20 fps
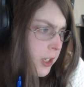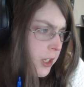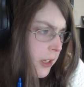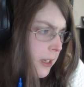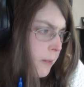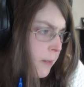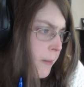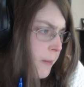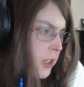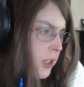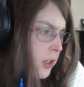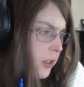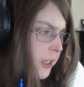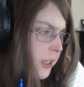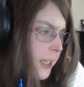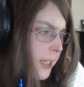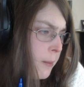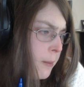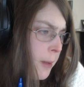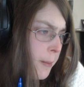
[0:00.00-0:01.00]
measures
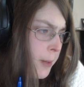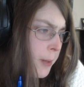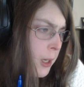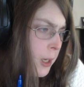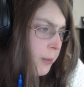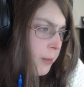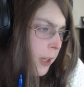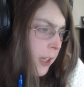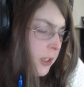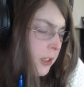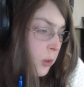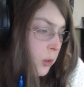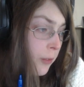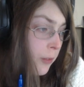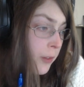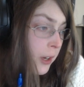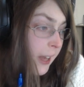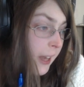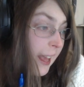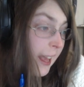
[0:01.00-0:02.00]
need to be put in place to
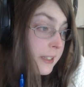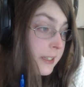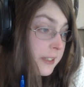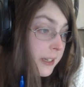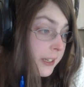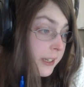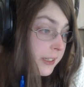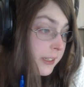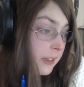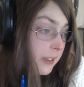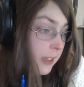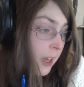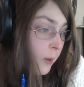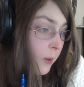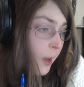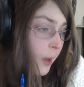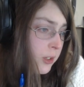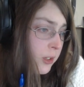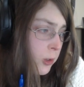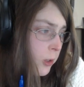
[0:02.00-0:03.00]
avert accidents that allow
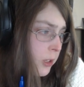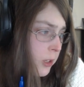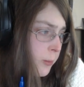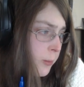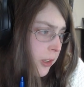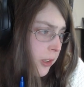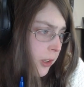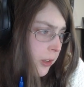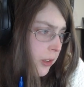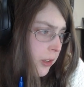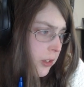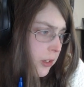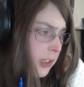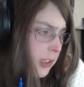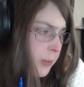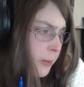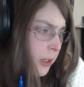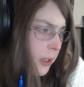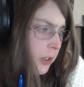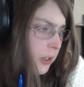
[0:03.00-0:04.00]
hazardous materials to
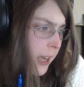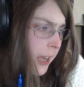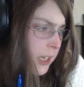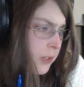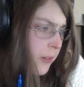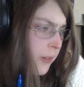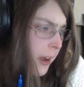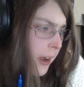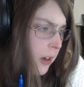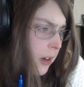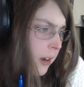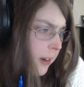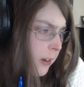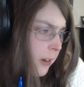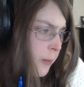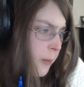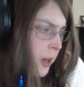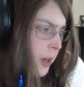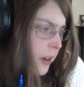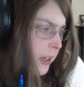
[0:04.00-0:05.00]
spill or catch fire in our
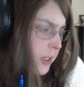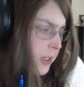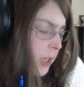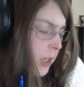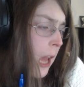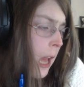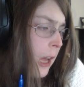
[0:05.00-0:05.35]
communities.